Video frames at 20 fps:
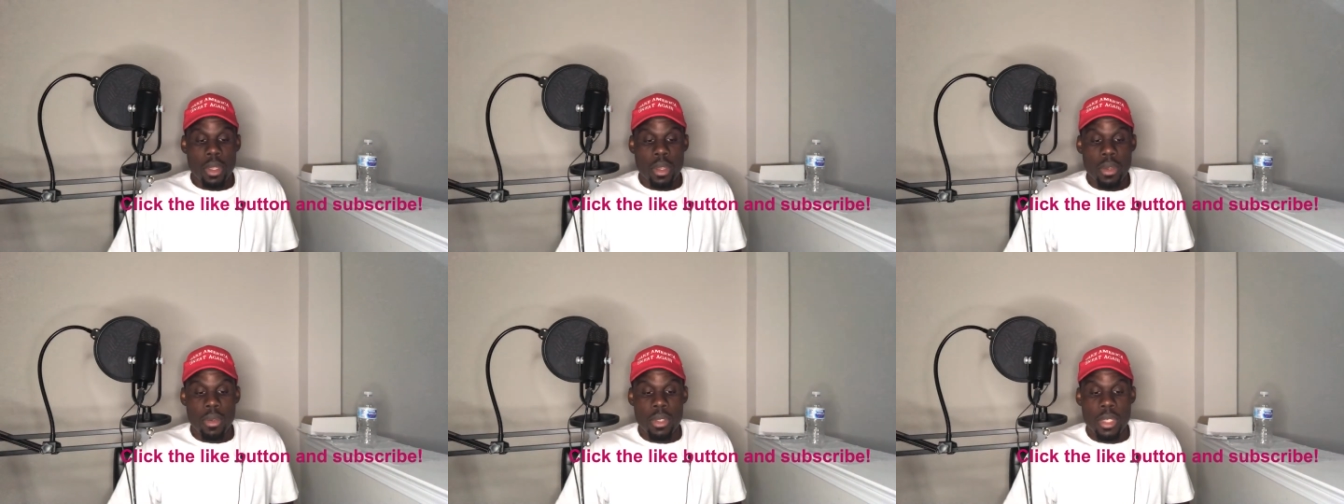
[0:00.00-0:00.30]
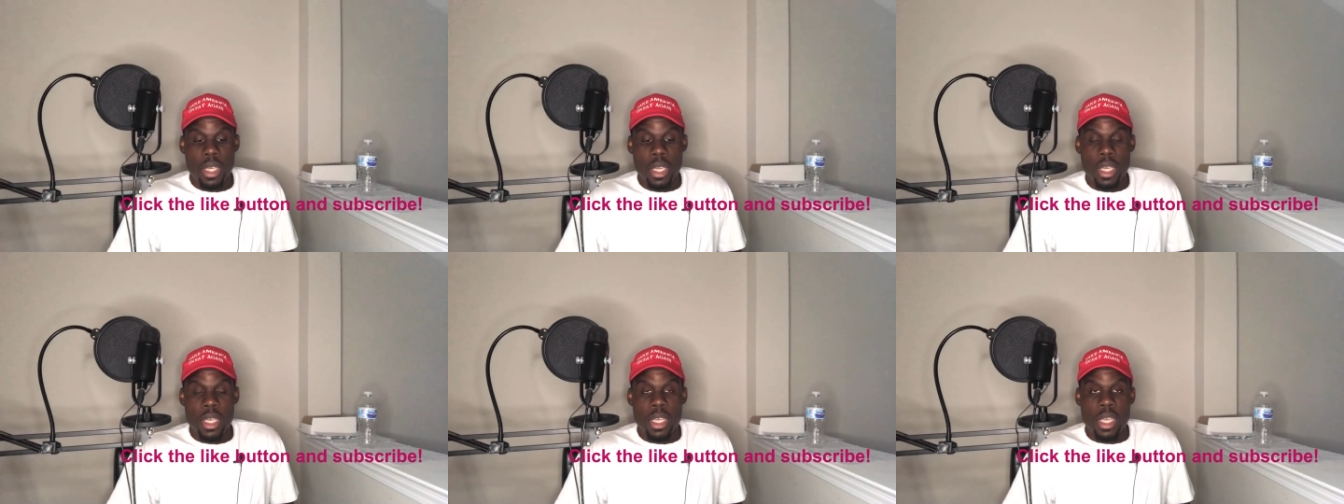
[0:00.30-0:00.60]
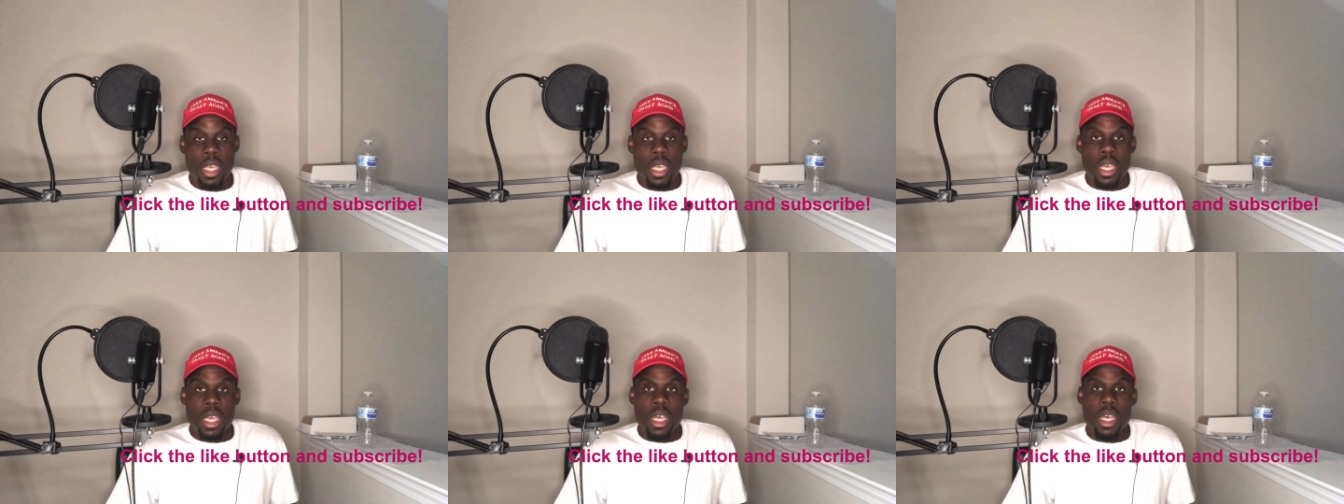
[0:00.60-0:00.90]
Okay.
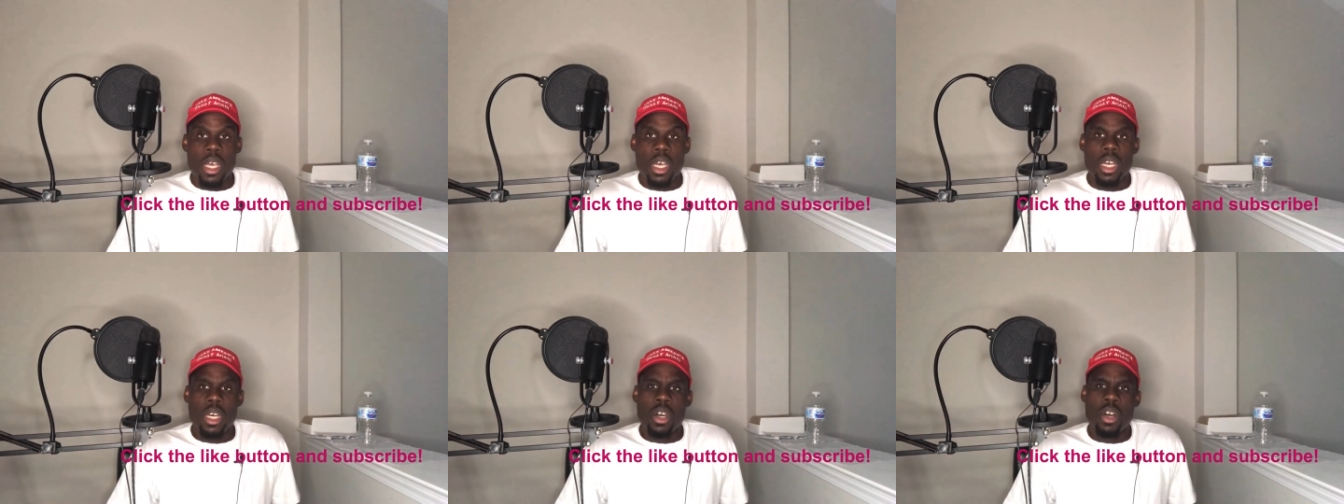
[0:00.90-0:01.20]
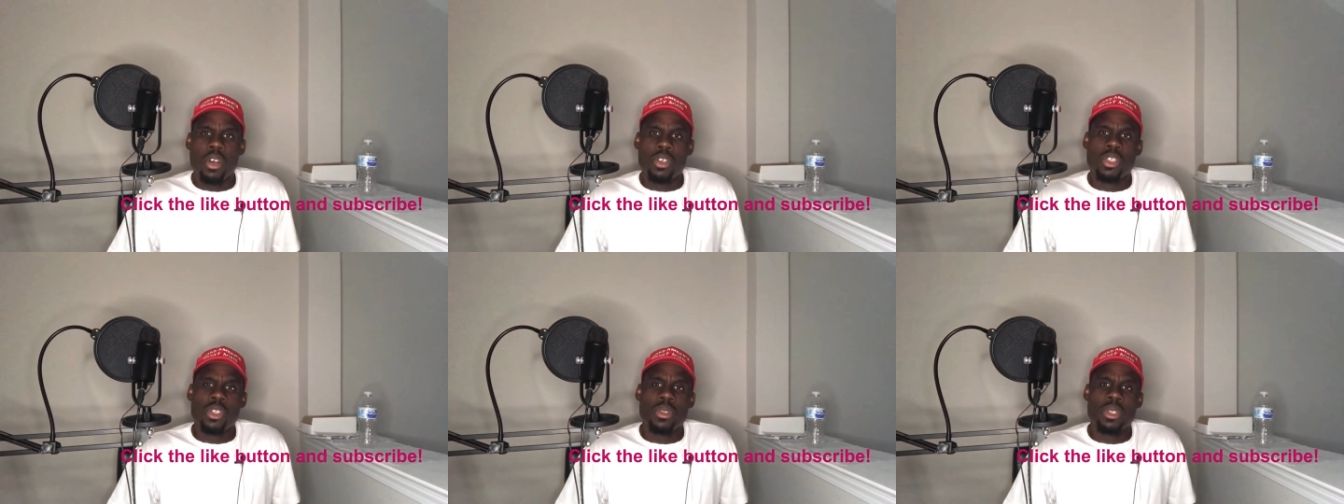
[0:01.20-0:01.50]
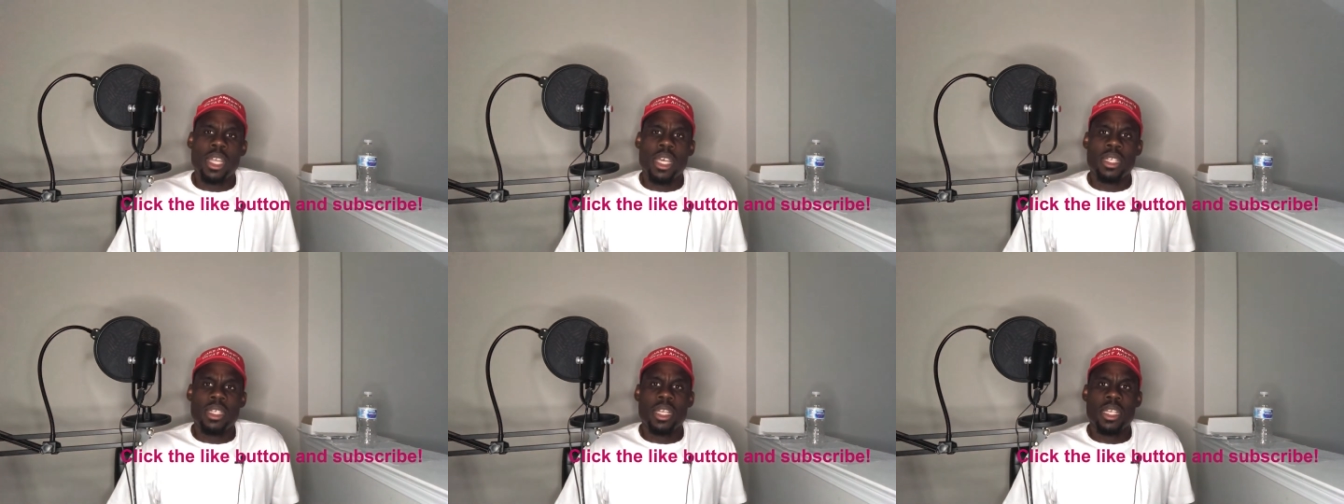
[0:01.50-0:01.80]
Also,
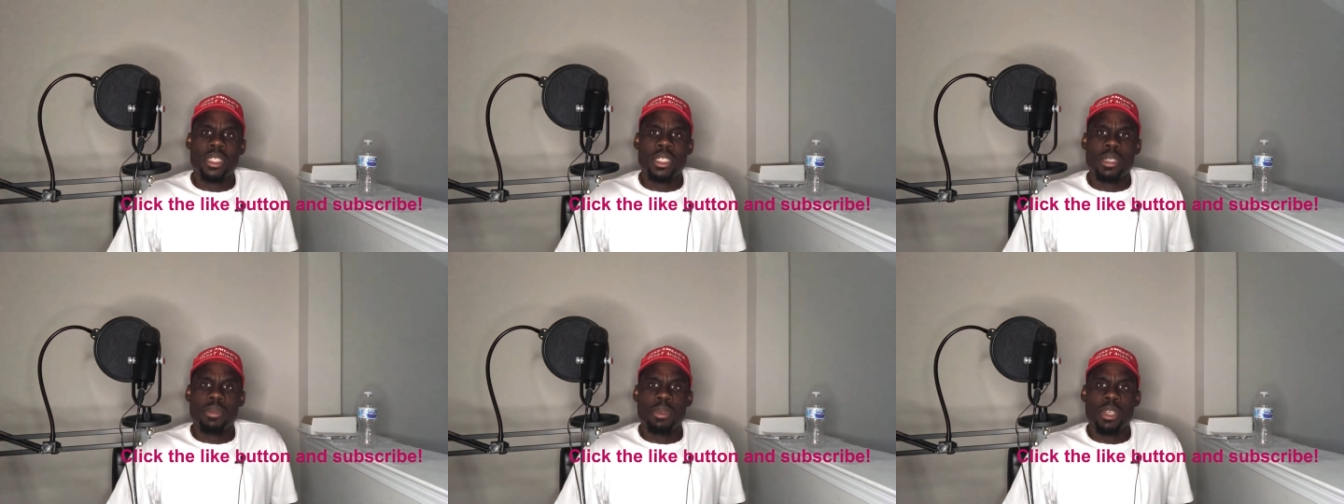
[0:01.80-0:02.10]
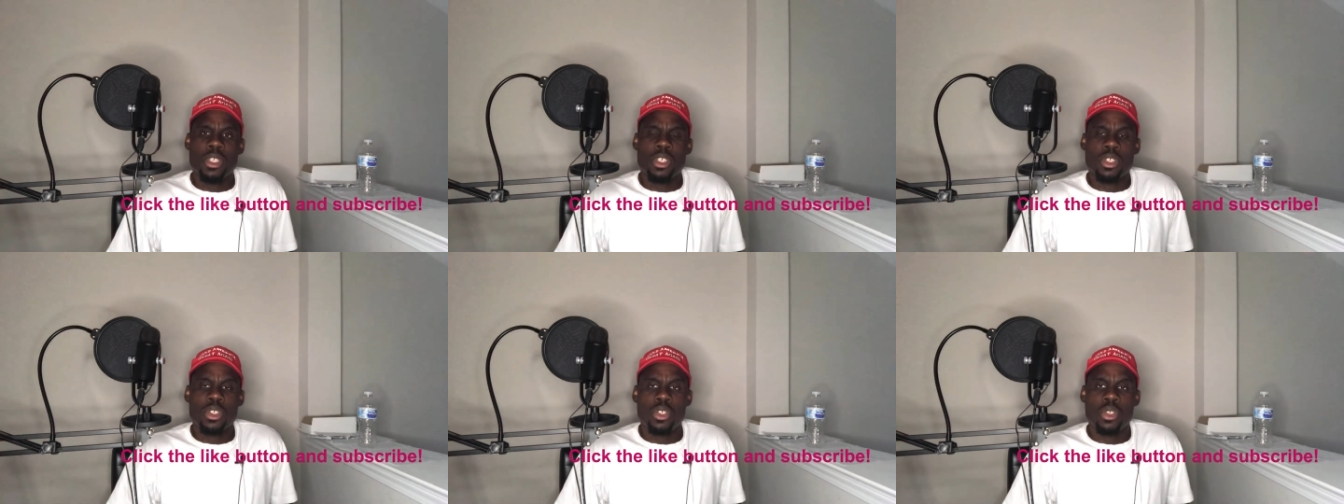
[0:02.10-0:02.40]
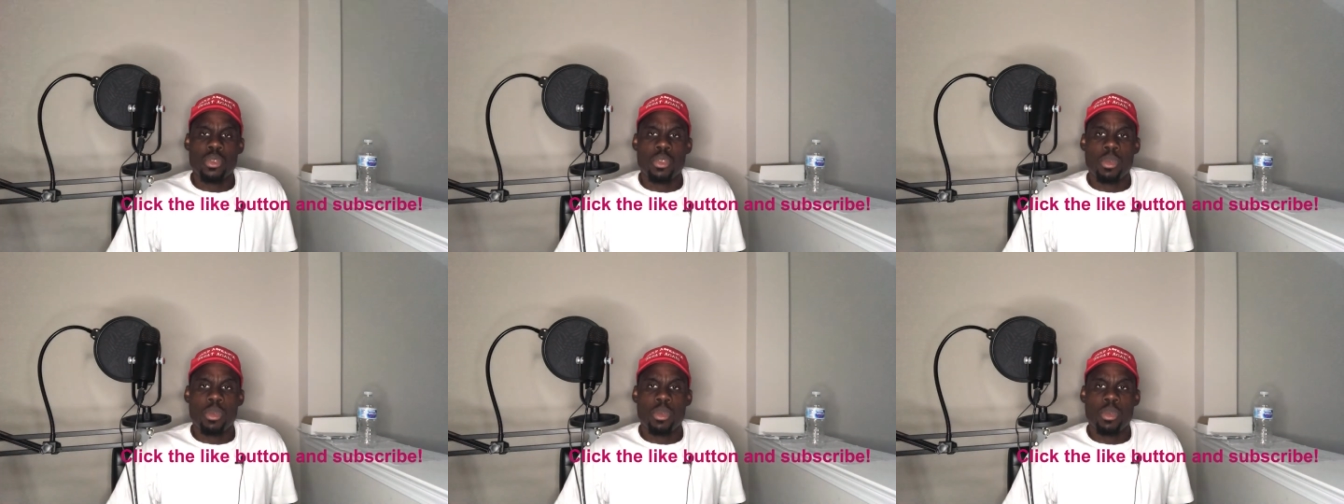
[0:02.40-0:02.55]
not to mention too,